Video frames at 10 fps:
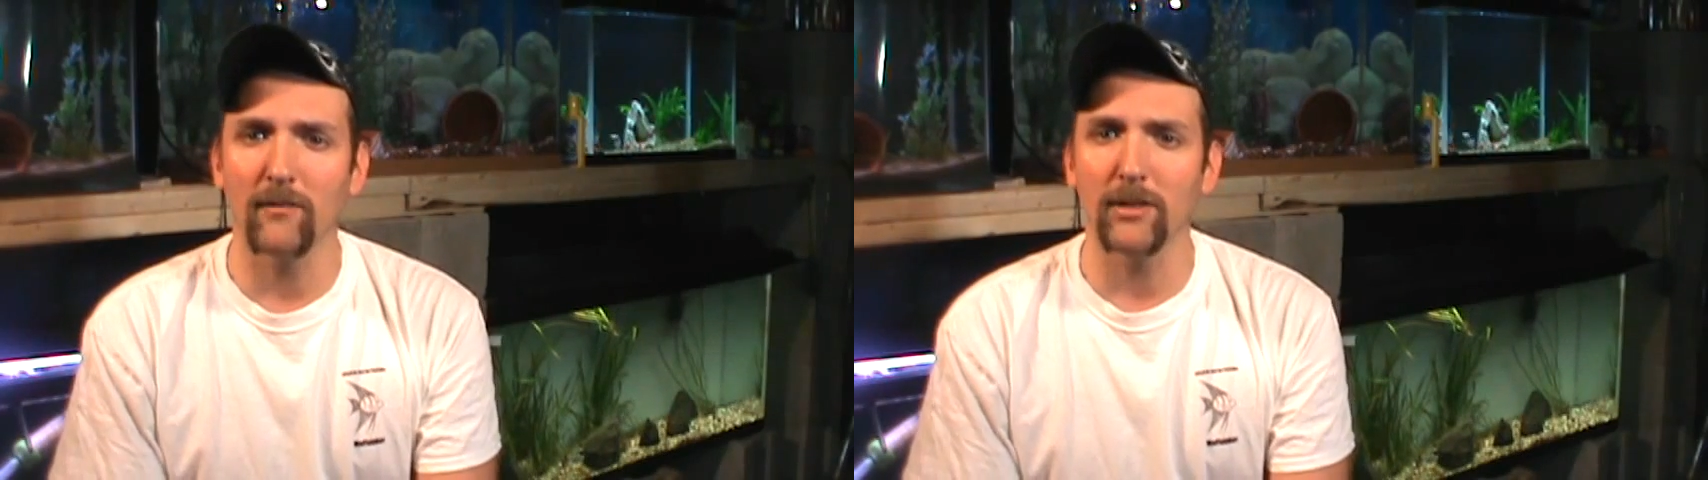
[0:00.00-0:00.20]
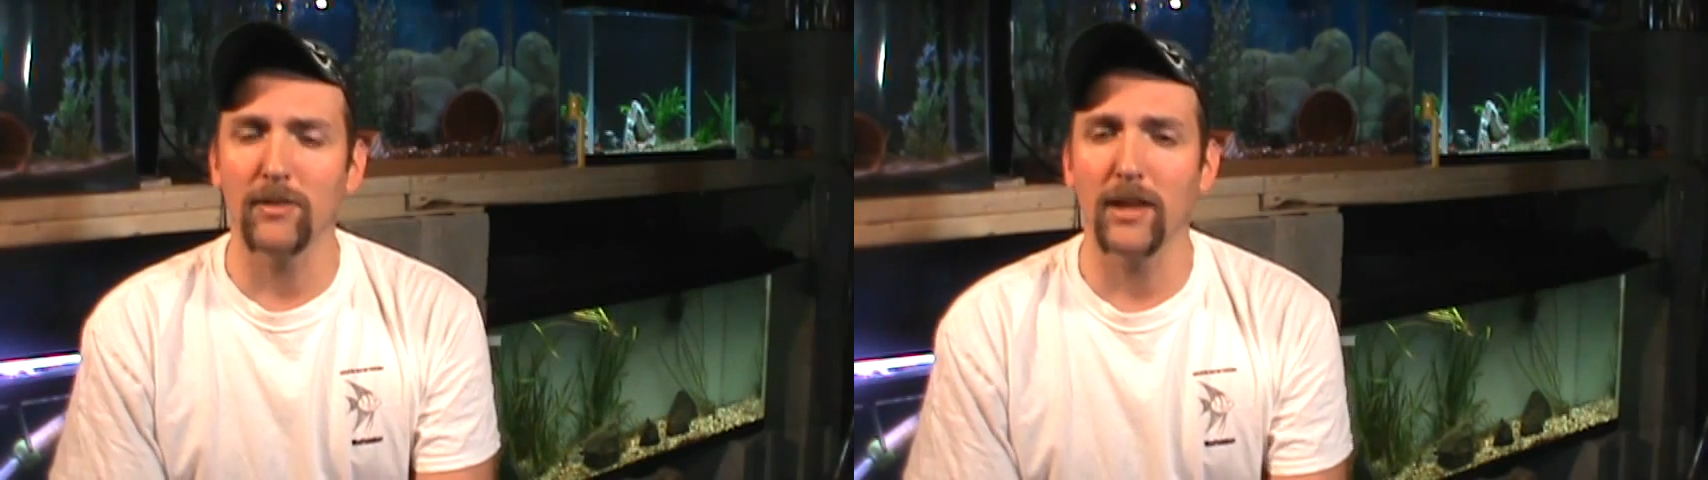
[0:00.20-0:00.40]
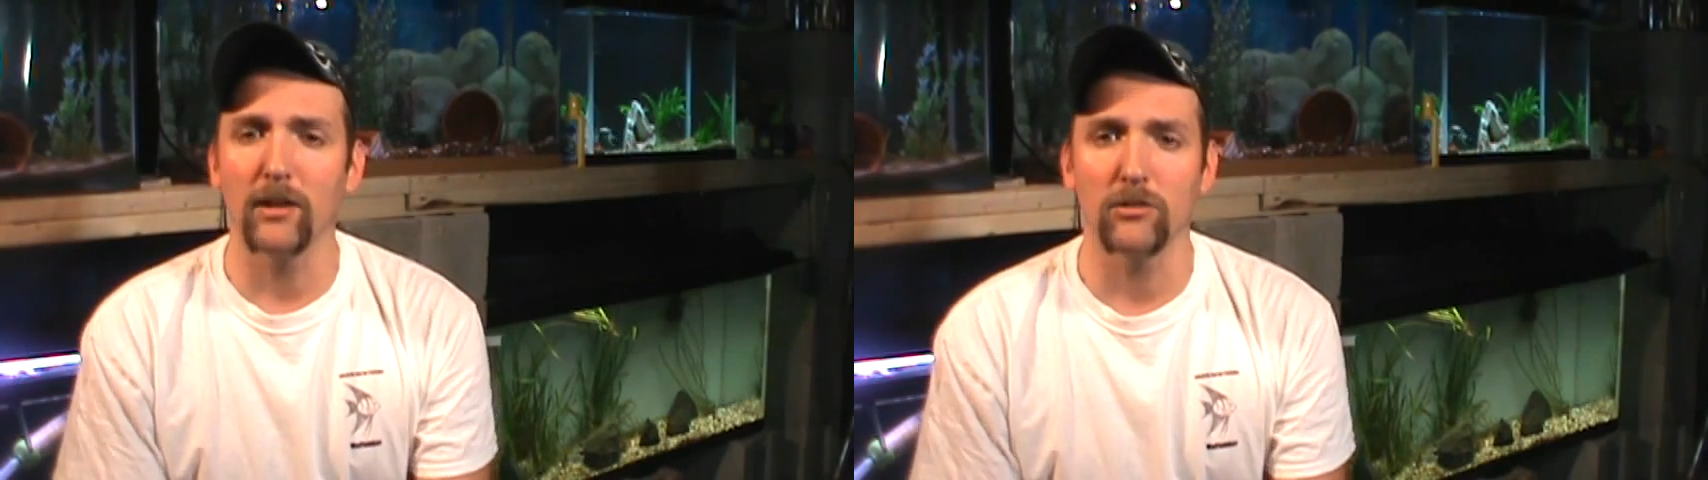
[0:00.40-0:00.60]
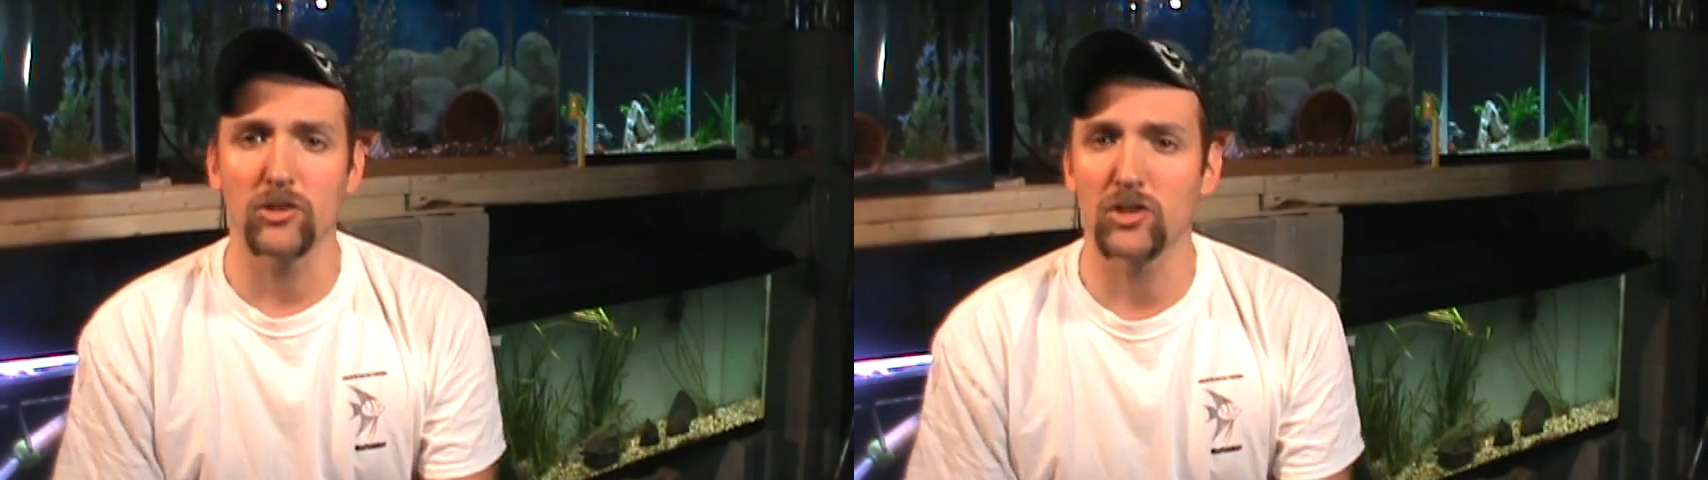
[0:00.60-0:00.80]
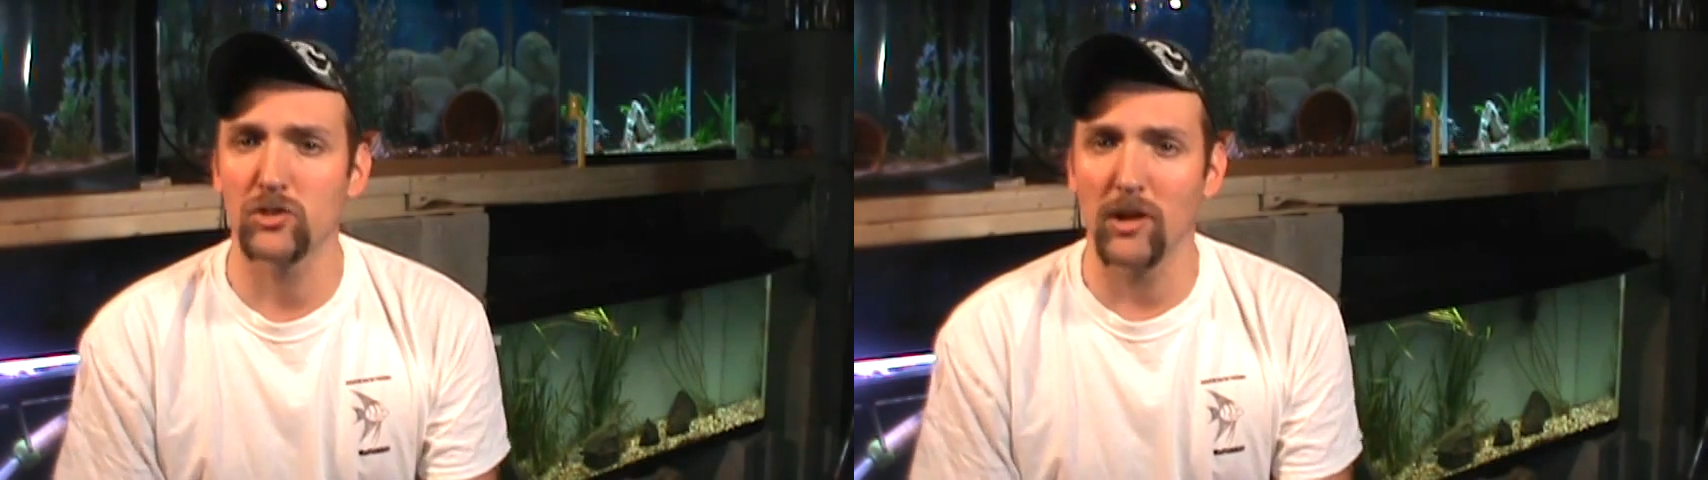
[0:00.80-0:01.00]
everything or
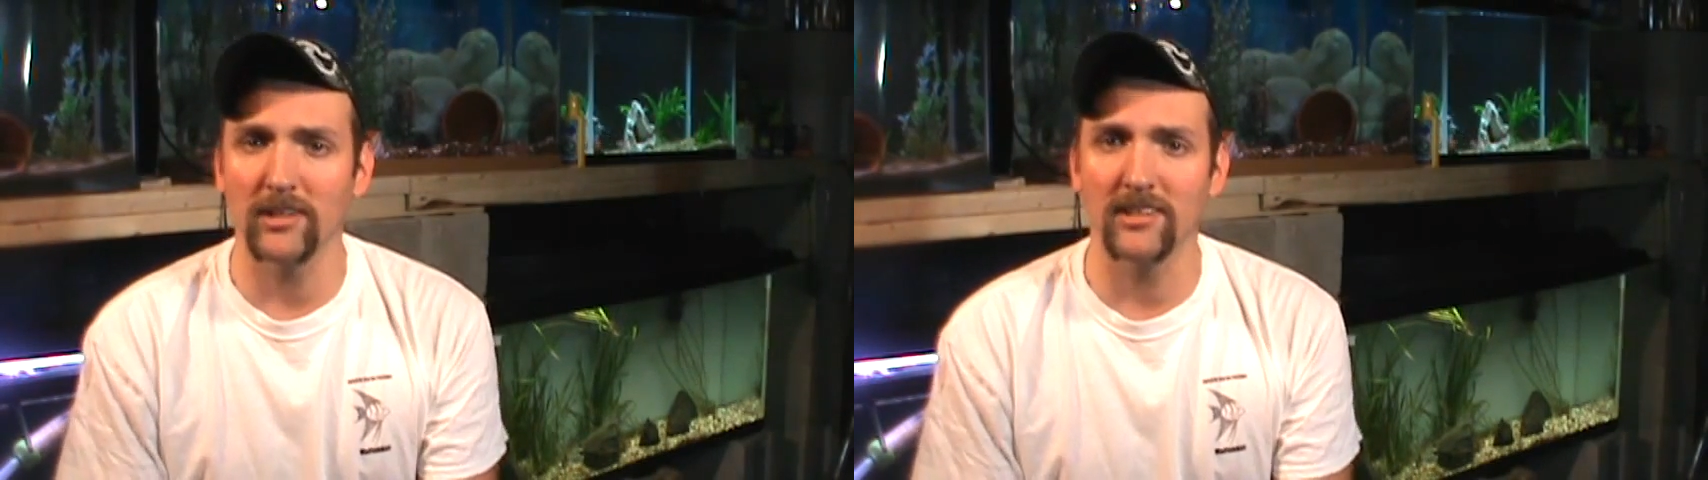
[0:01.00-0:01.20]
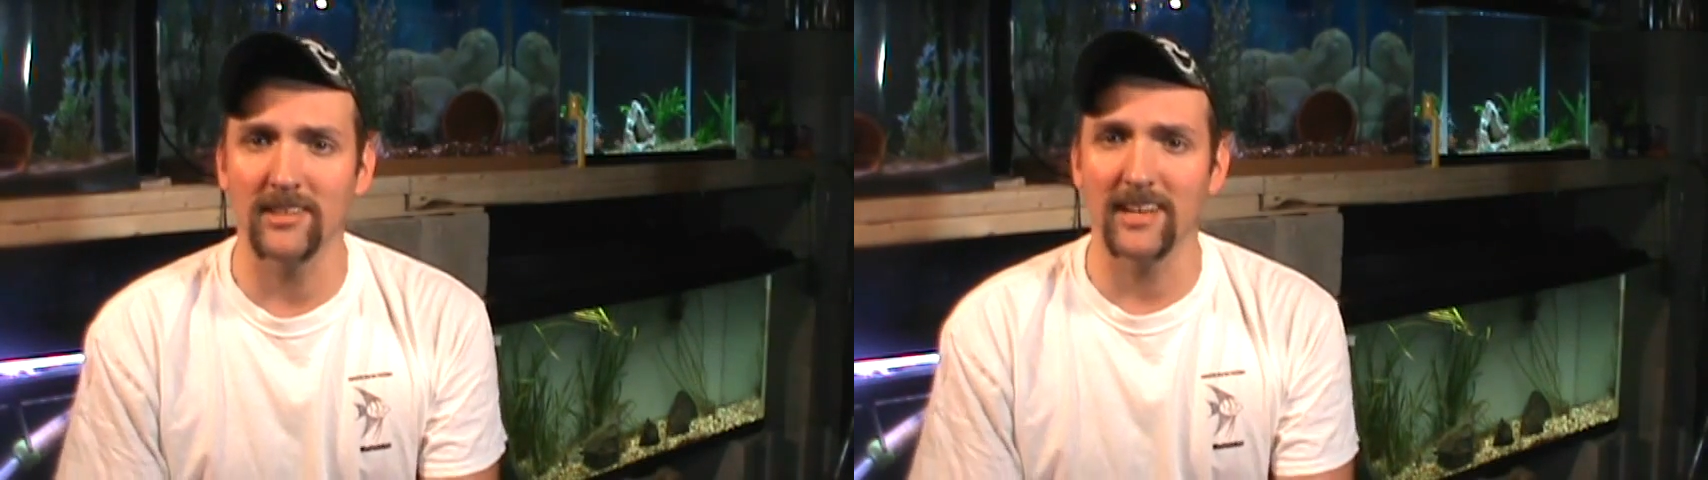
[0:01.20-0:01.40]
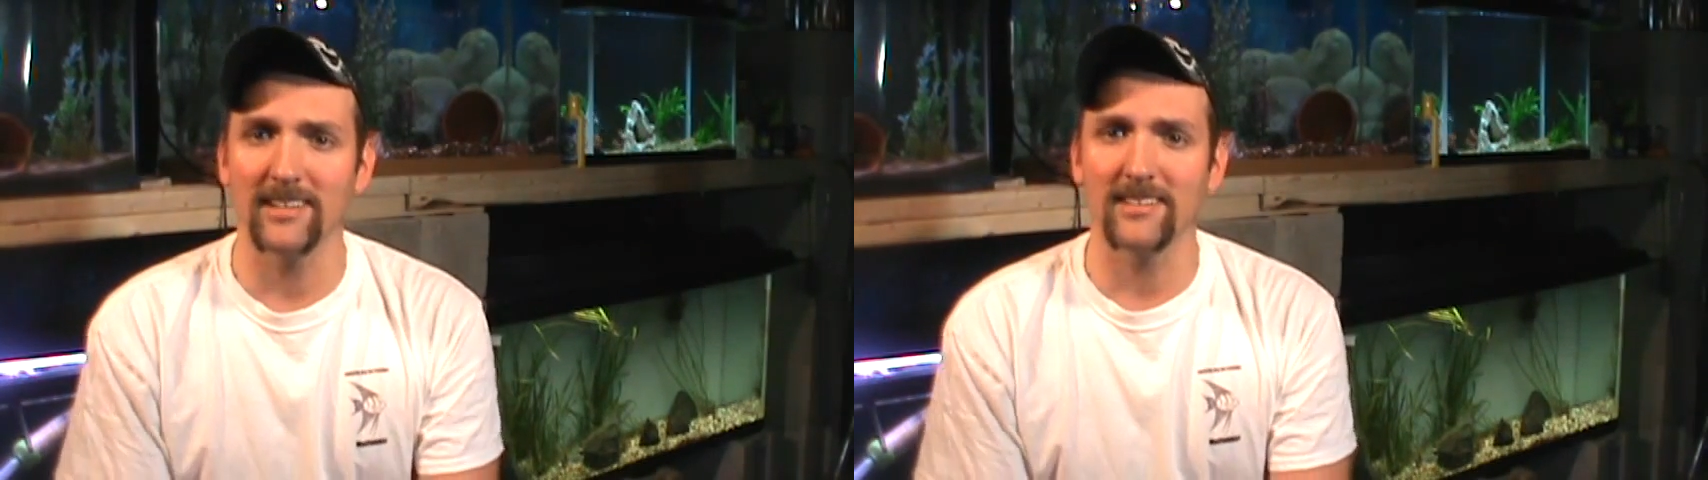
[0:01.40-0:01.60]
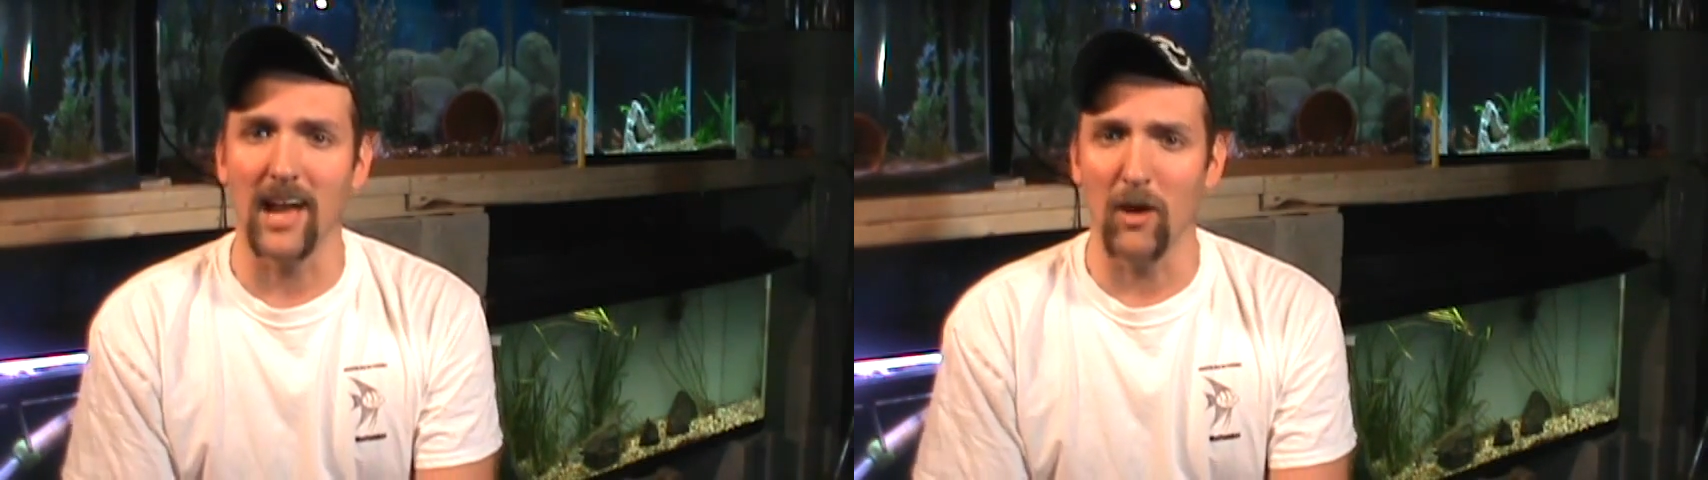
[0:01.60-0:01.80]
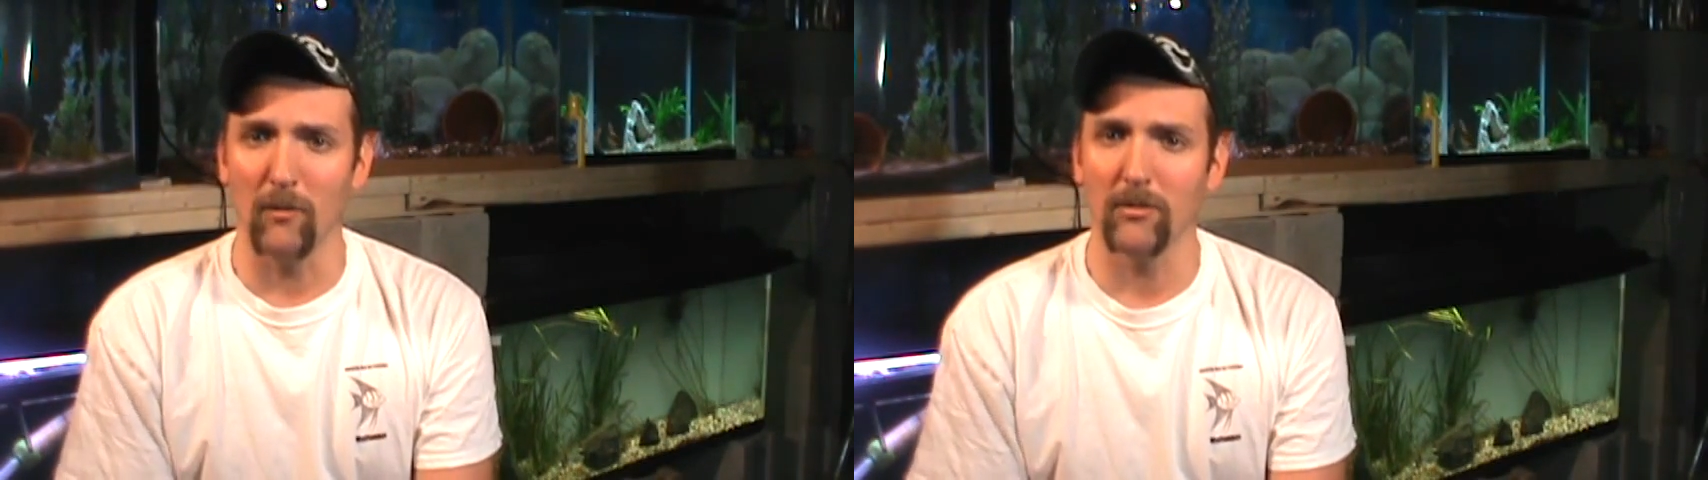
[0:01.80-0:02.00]
just stressing things
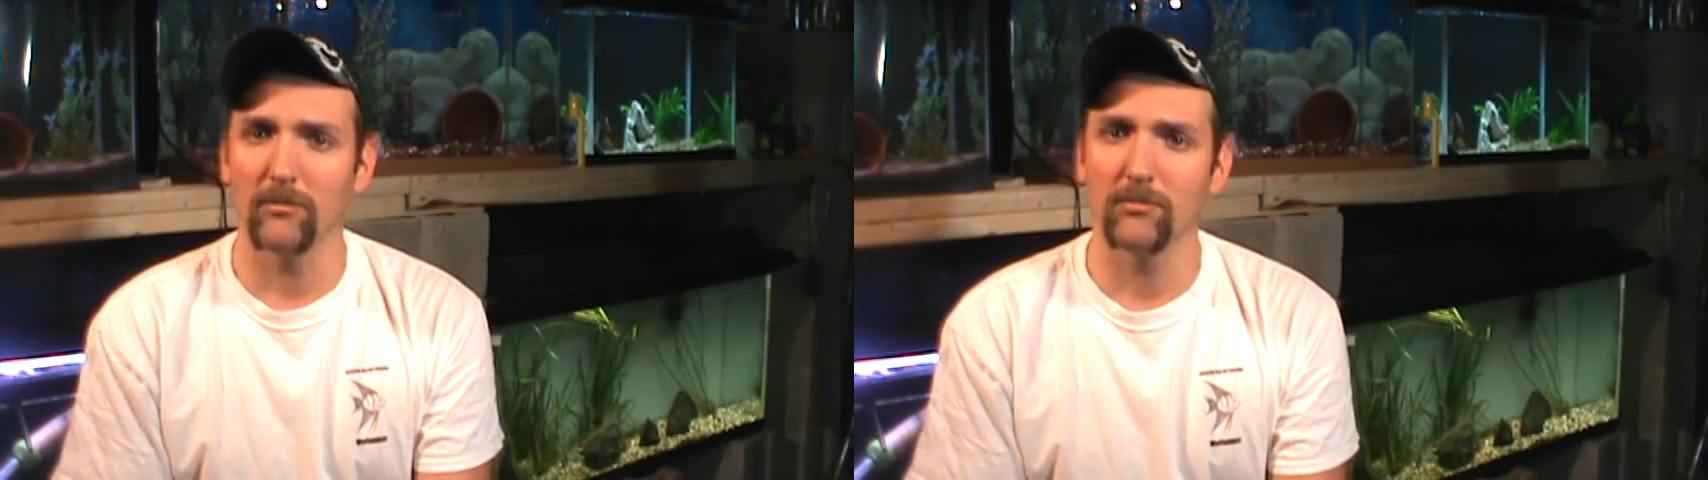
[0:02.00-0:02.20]
out.